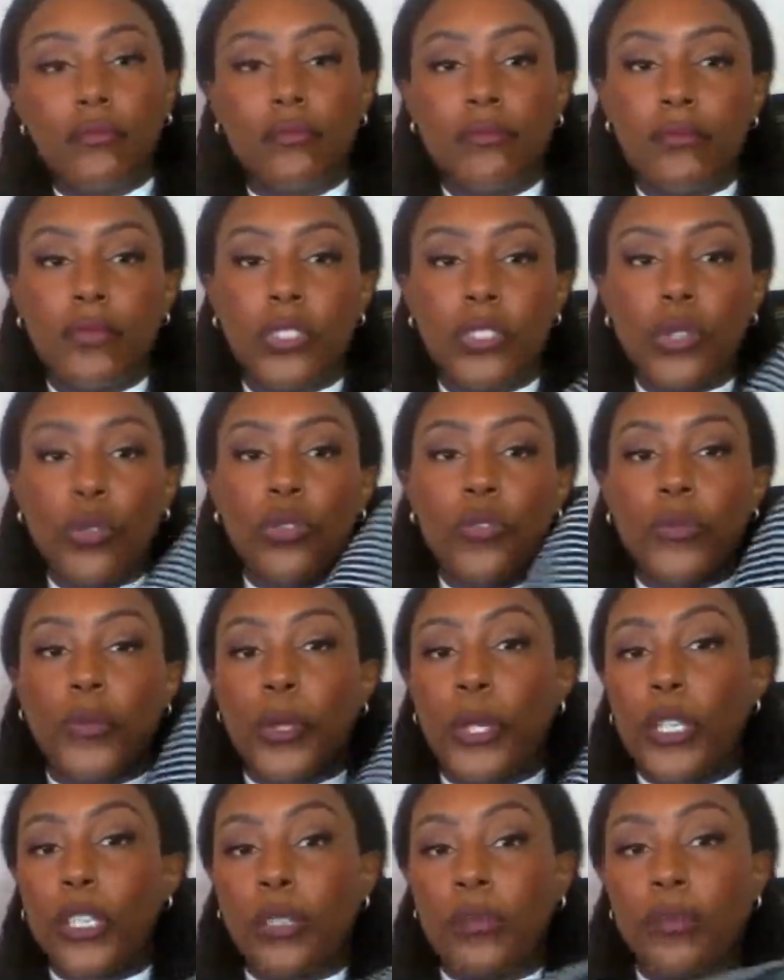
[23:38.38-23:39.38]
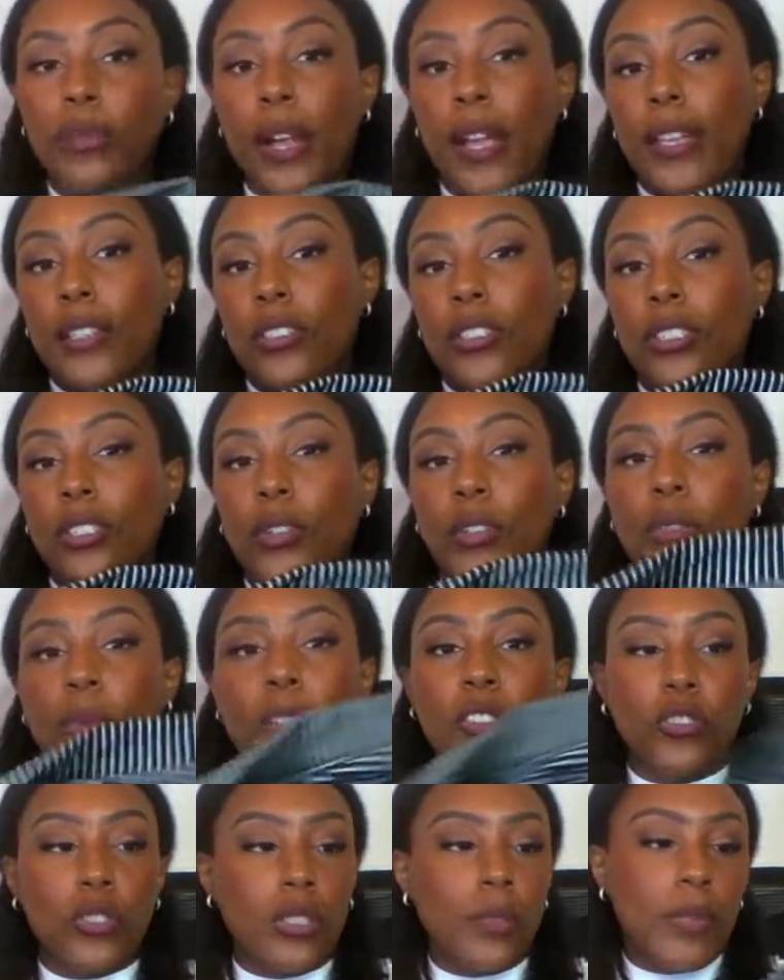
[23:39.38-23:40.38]
sold for a good price, you know,
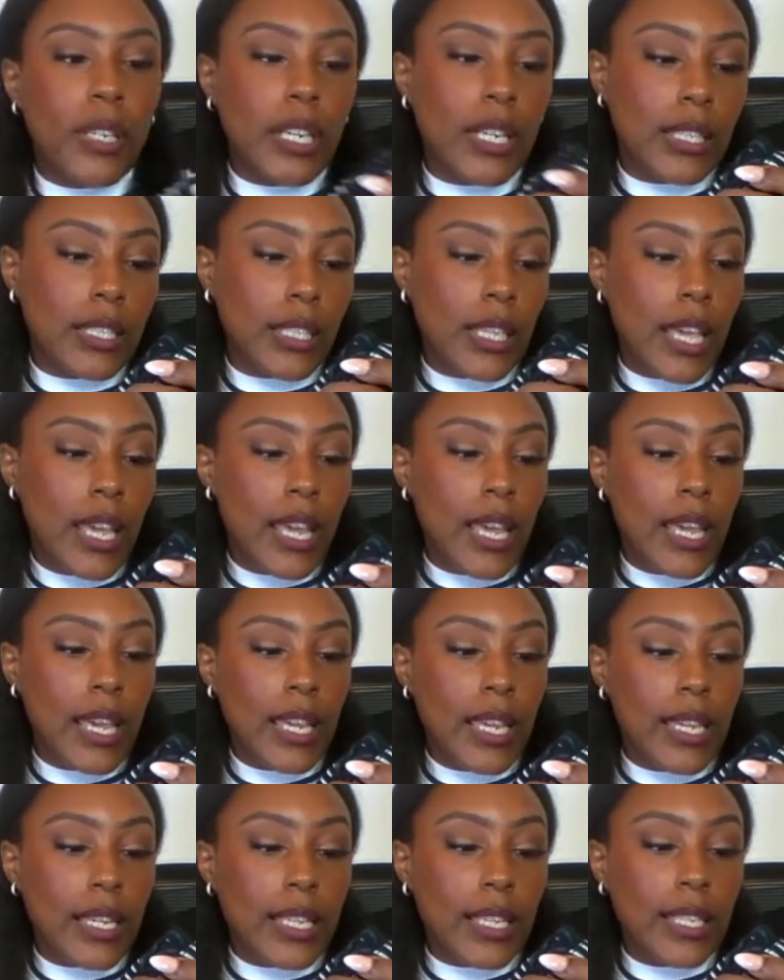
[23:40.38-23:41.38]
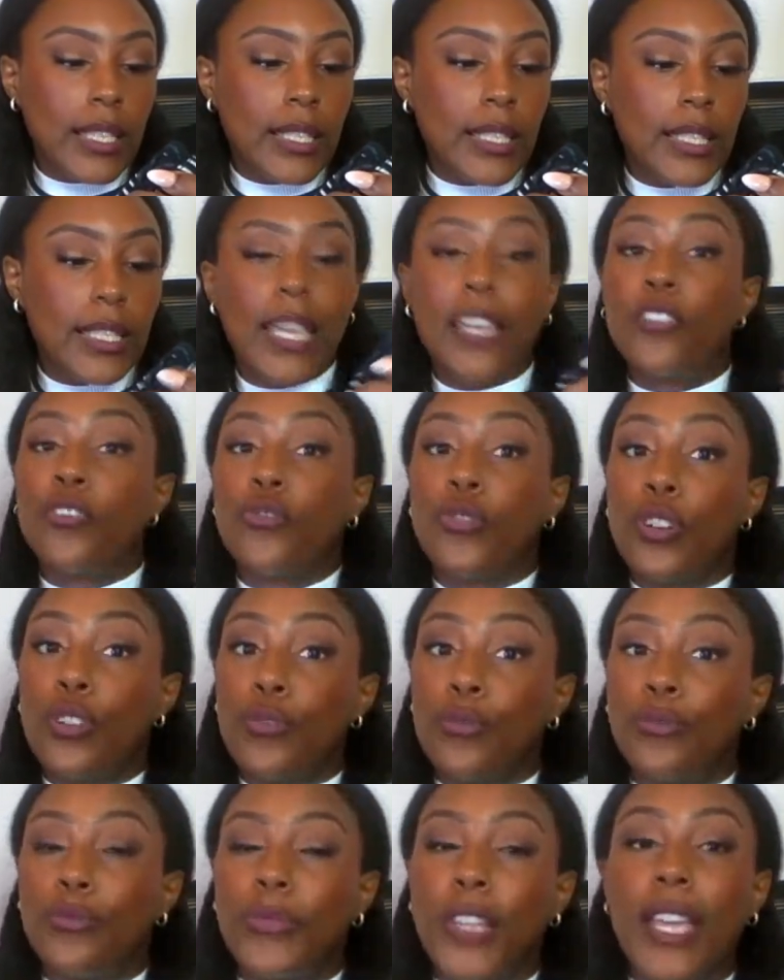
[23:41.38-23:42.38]
especially because it is Sandro,
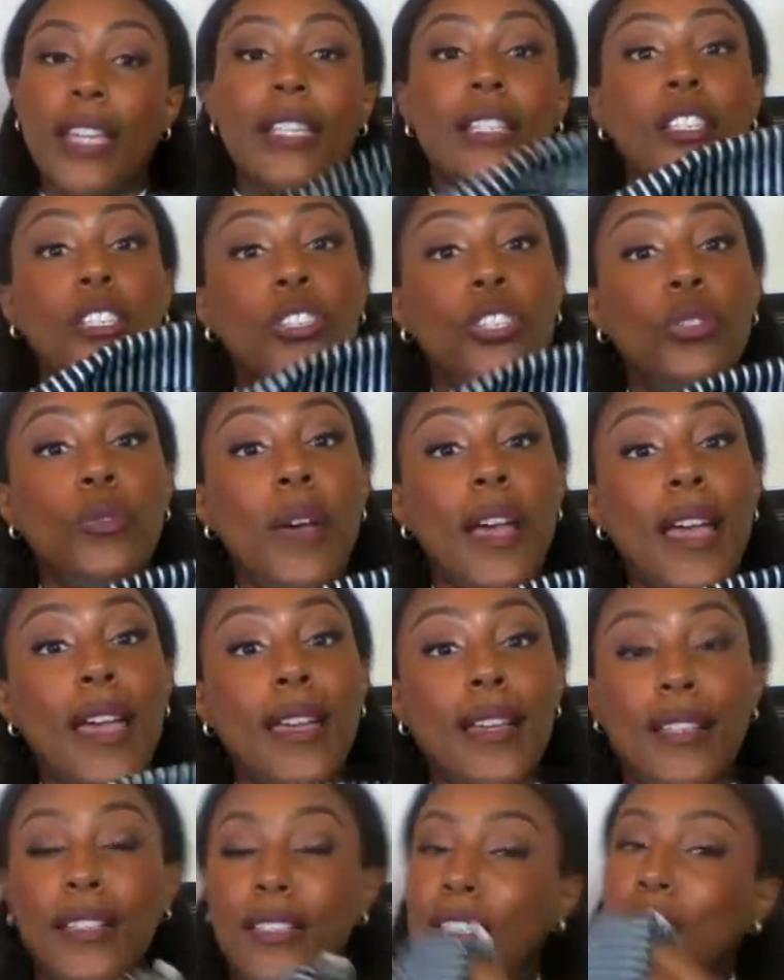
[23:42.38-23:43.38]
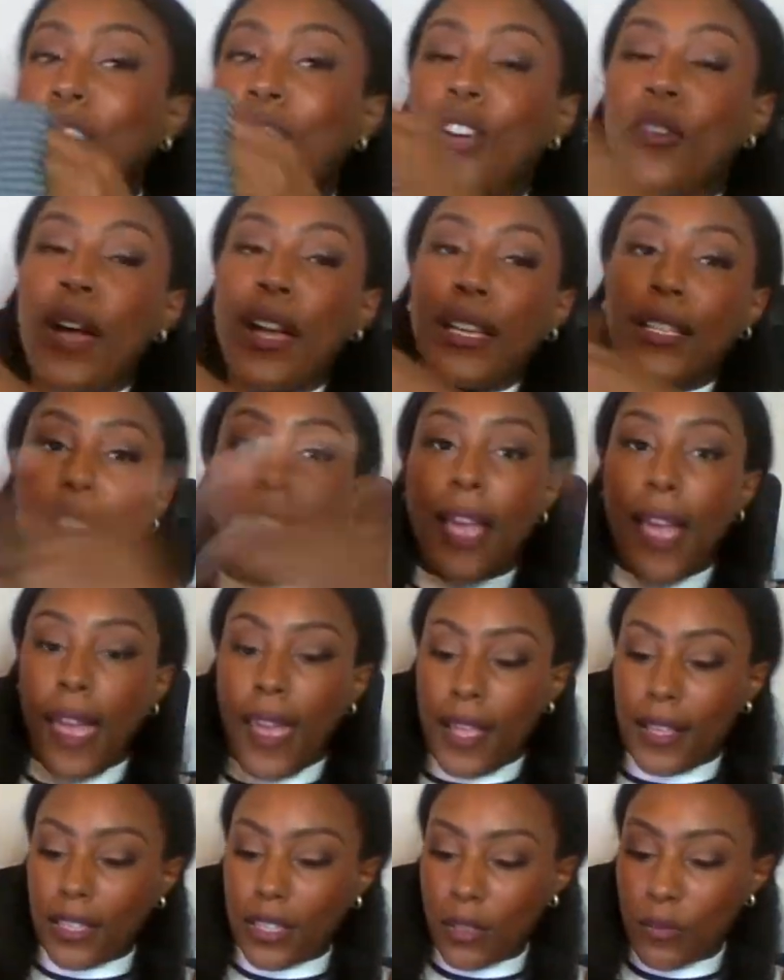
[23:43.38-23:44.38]
and it's a 2X, so I get to
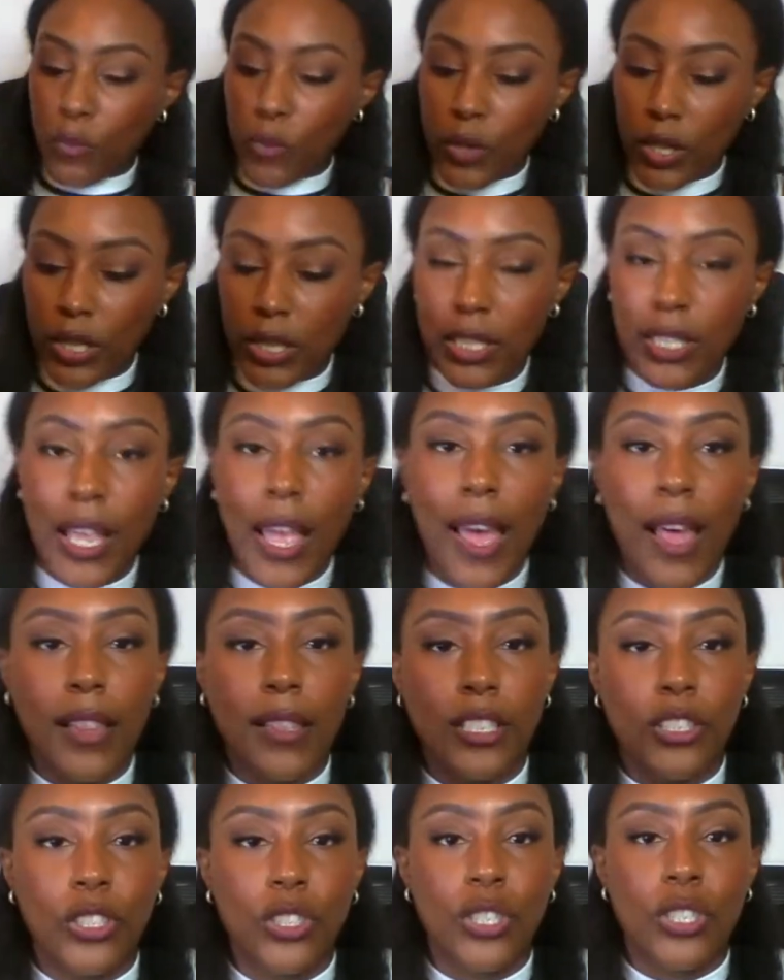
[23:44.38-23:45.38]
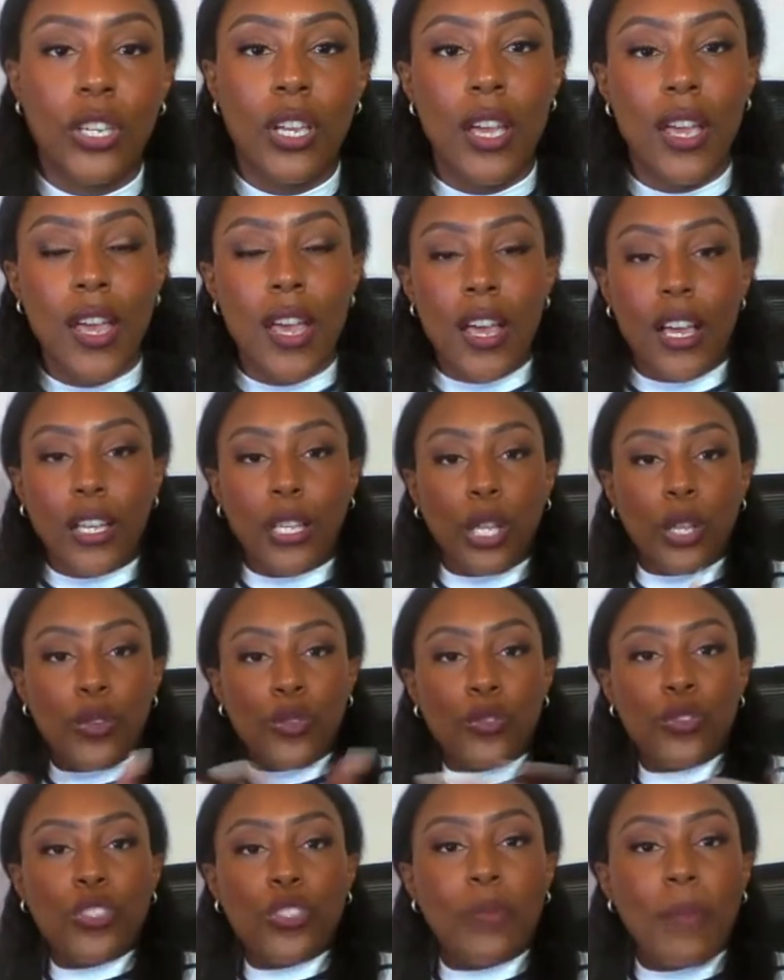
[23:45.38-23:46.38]
add some more stylish
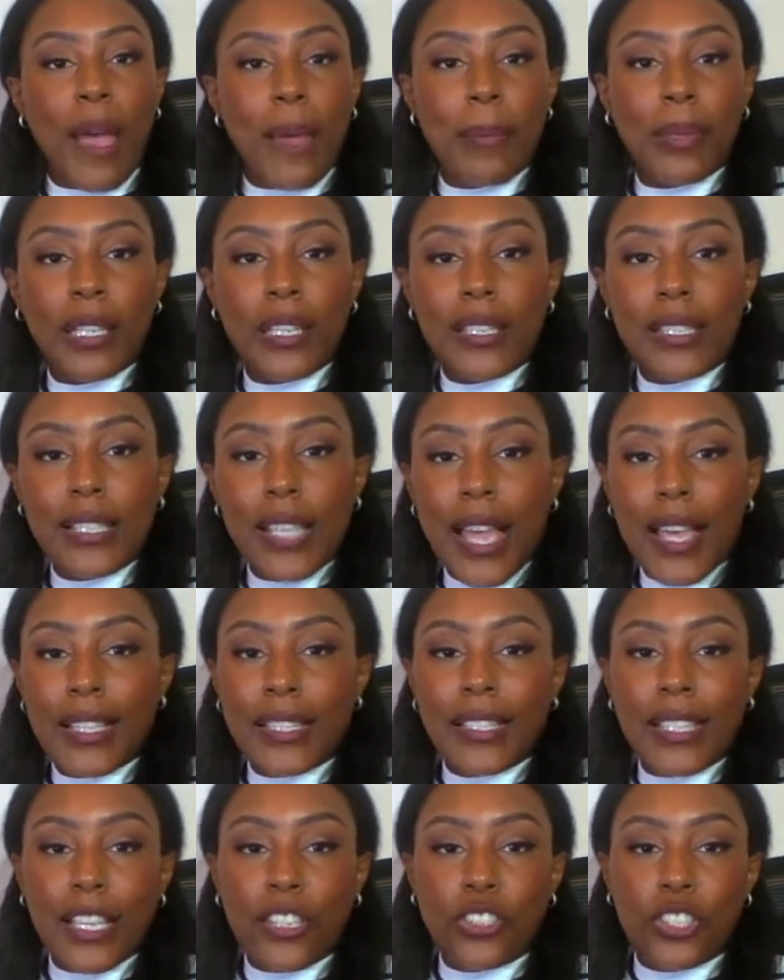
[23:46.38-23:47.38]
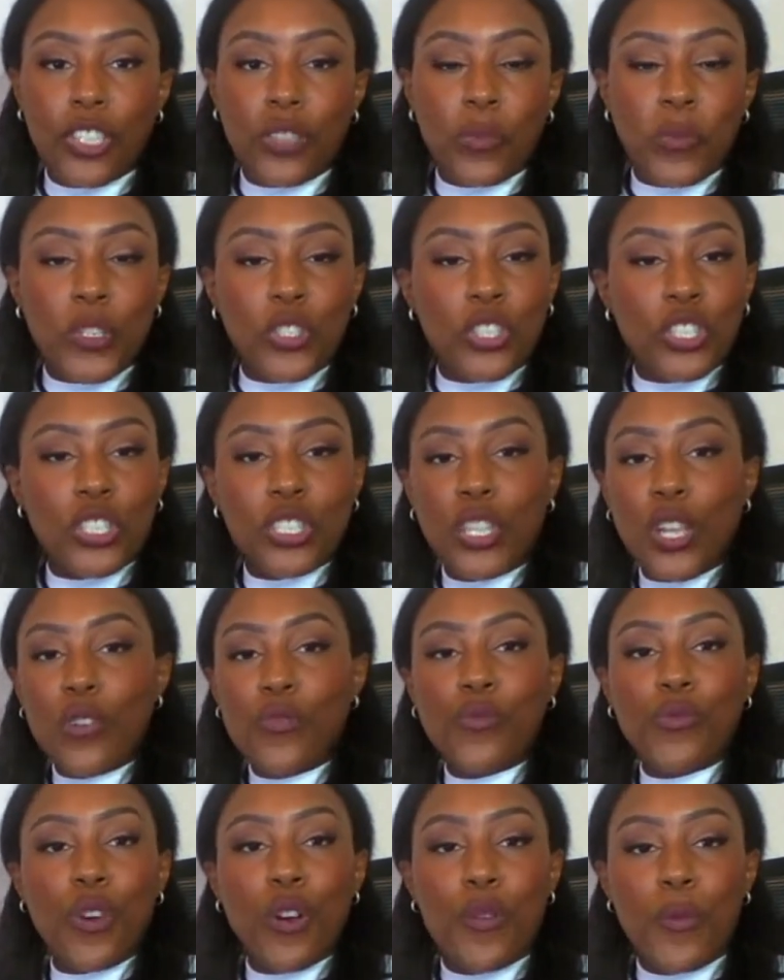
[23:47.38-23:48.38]
clothes to my plus size section, which is
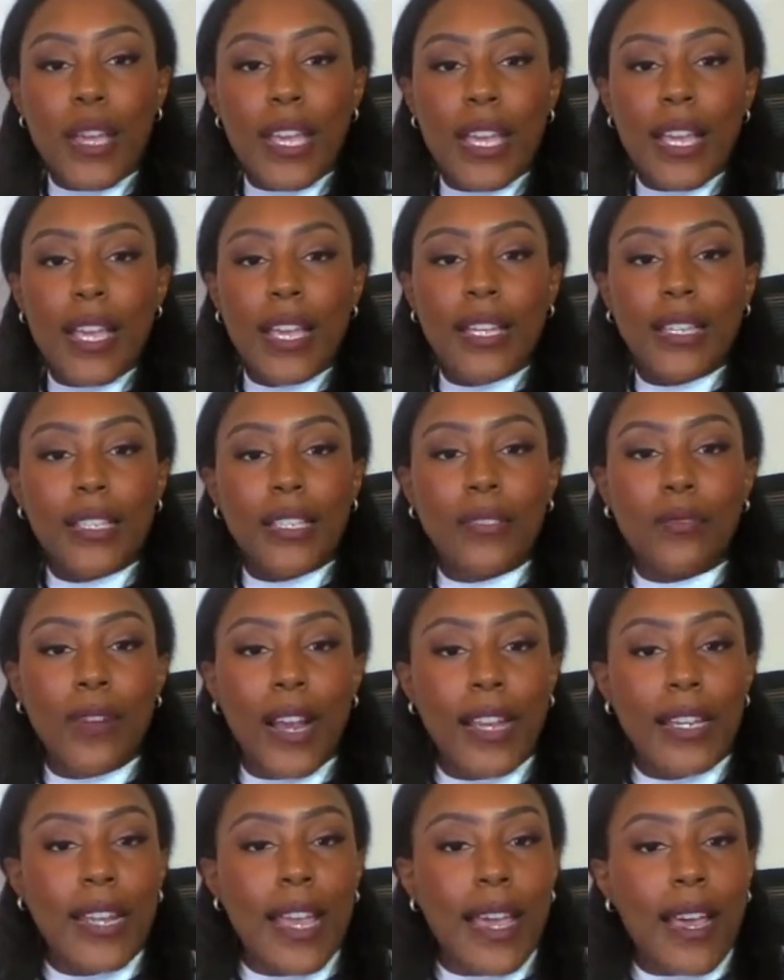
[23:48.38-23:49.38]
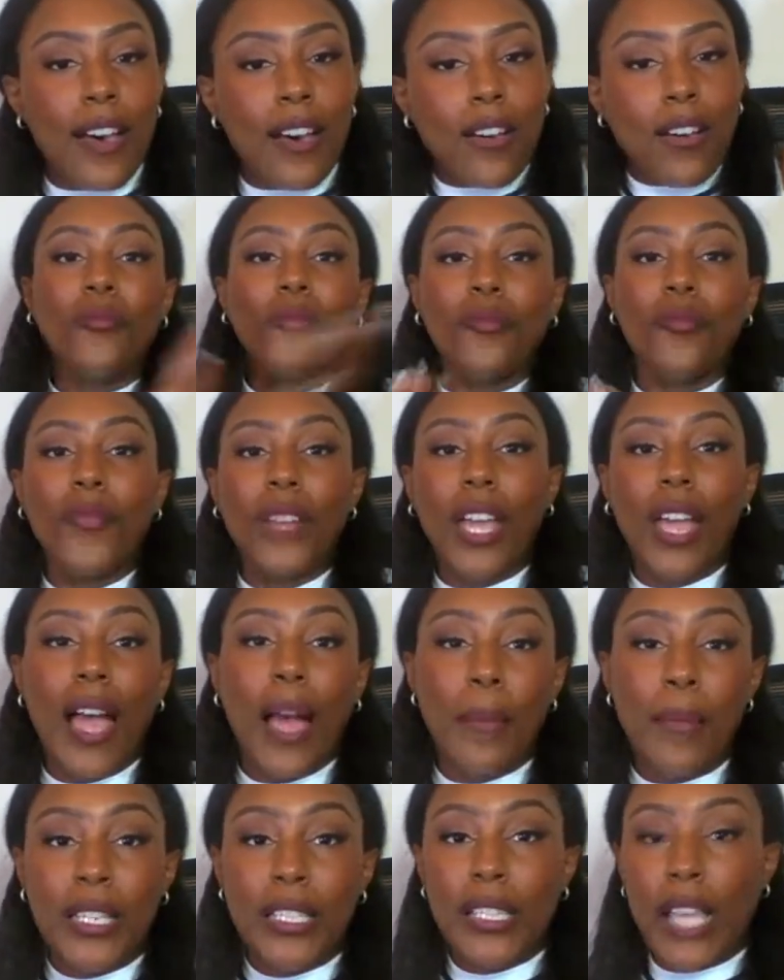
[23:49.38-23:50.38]
growing right now.
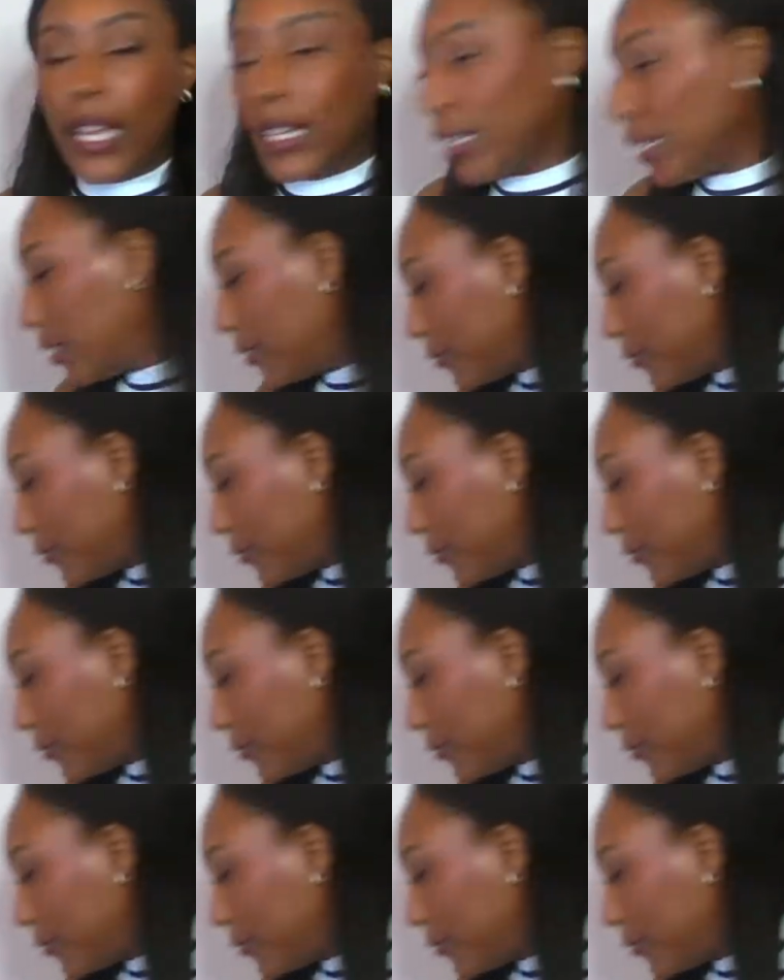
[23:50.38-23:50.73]
I'm excited.